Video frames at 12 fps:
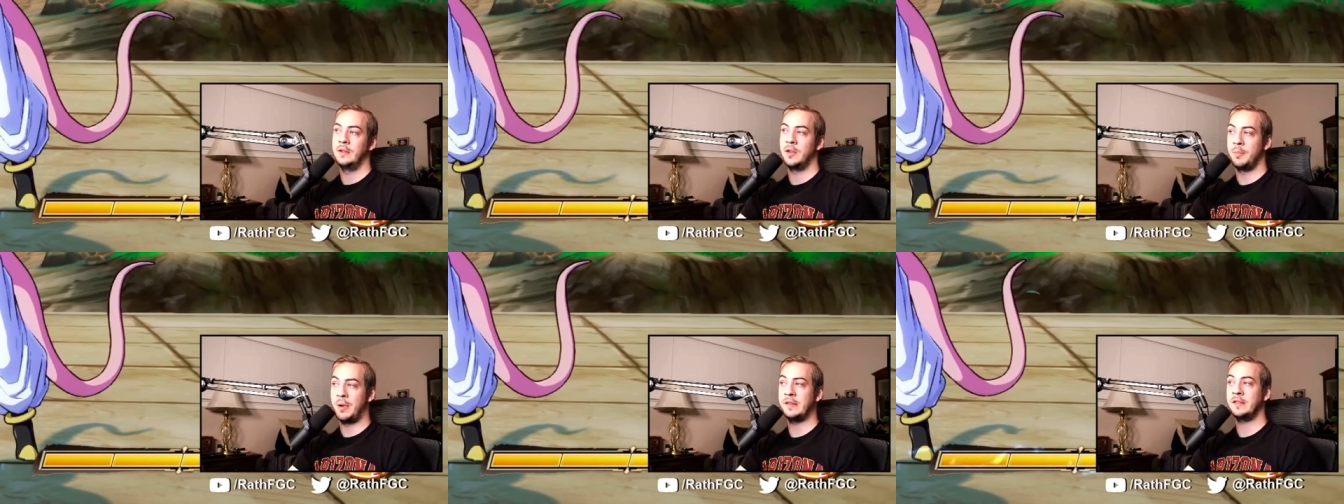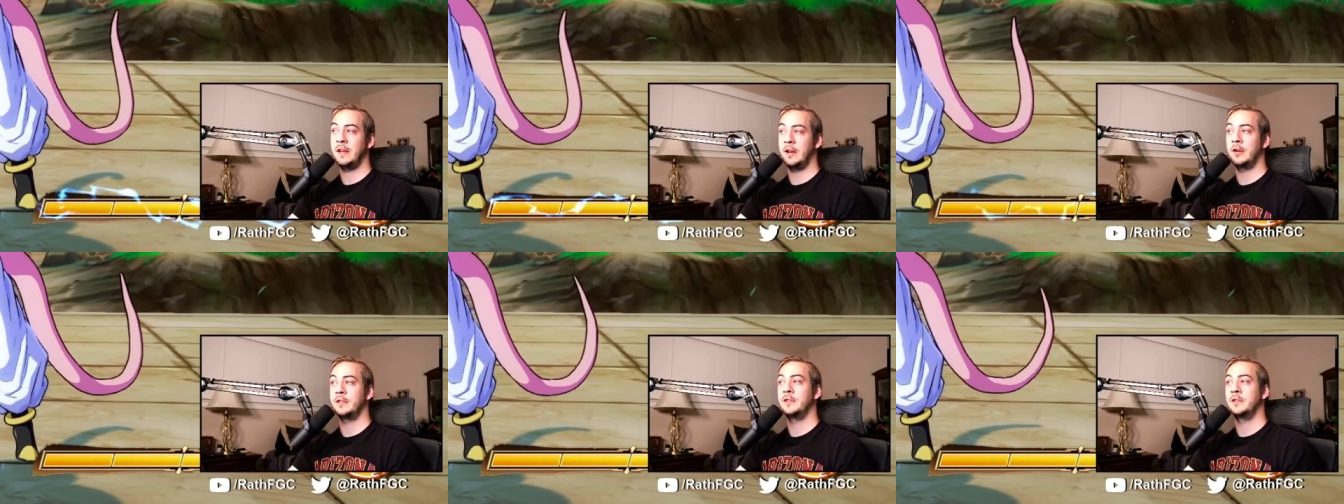the best
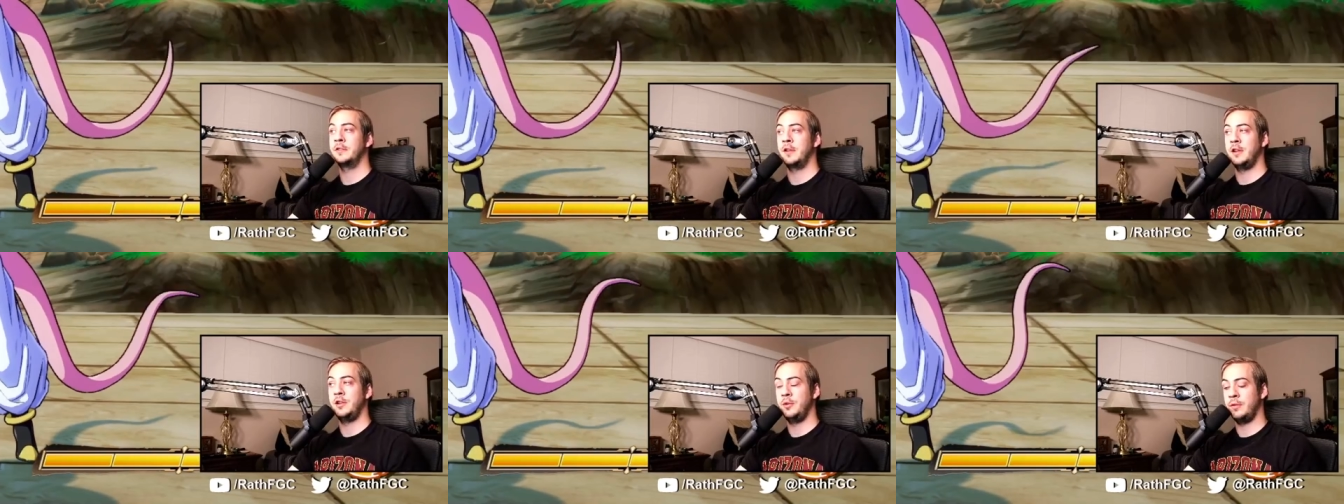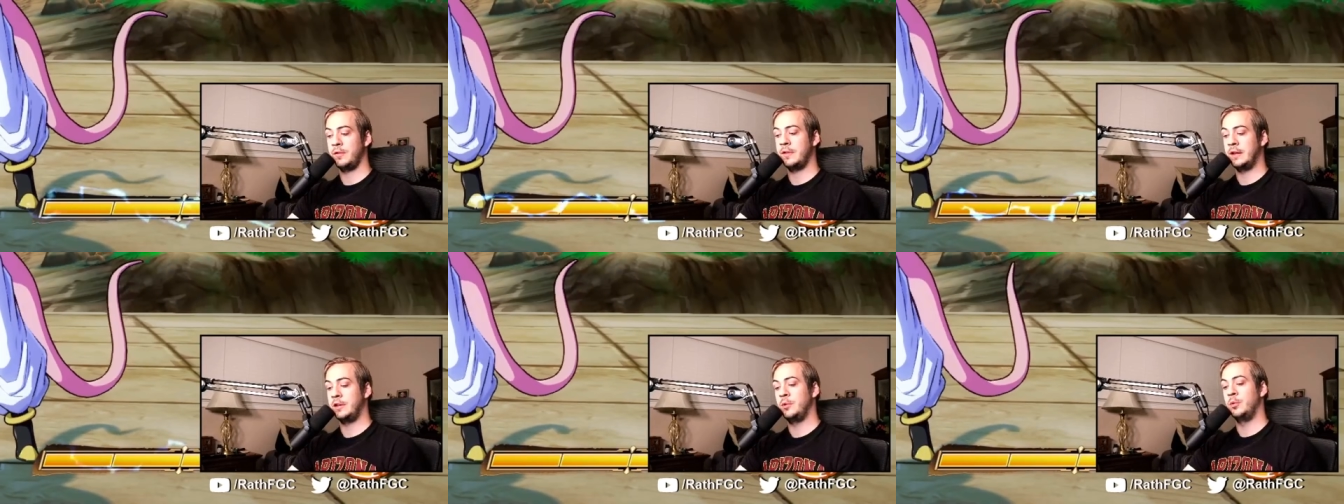character that you
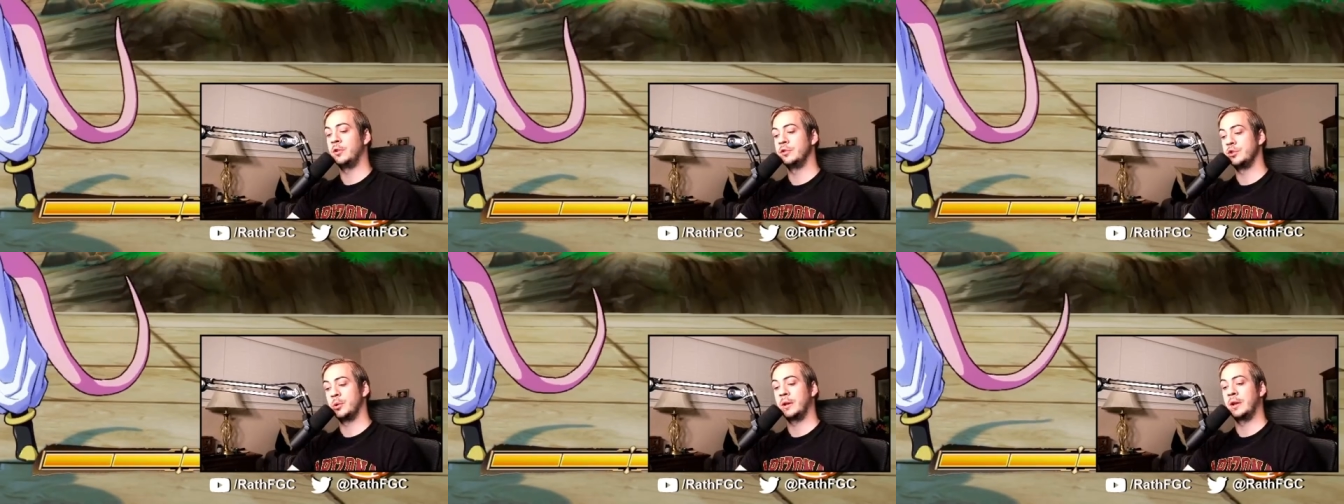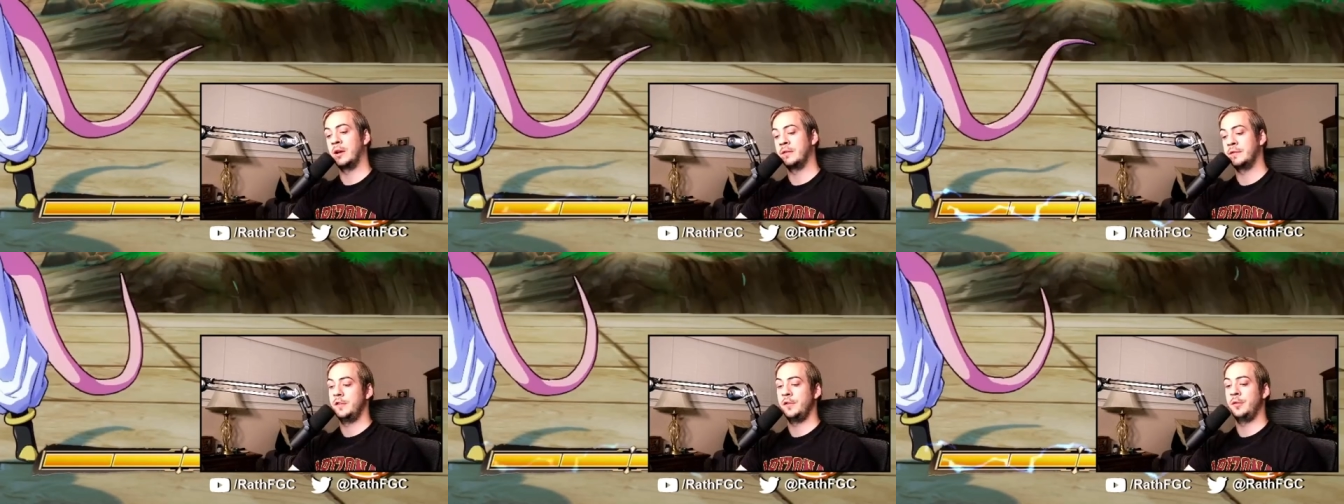think you would enjoy
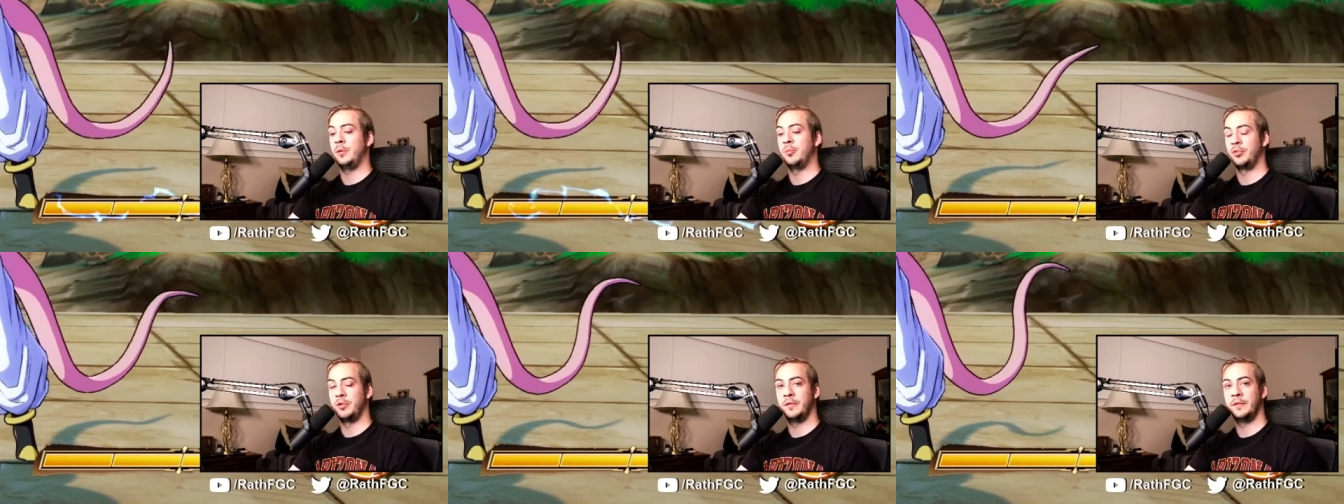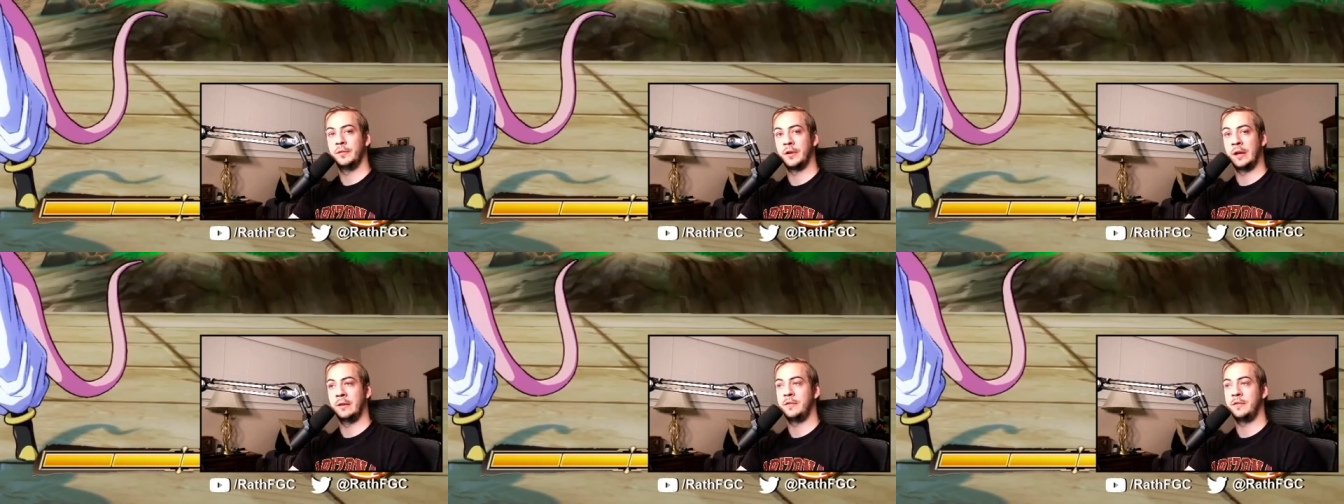enough to improve, right?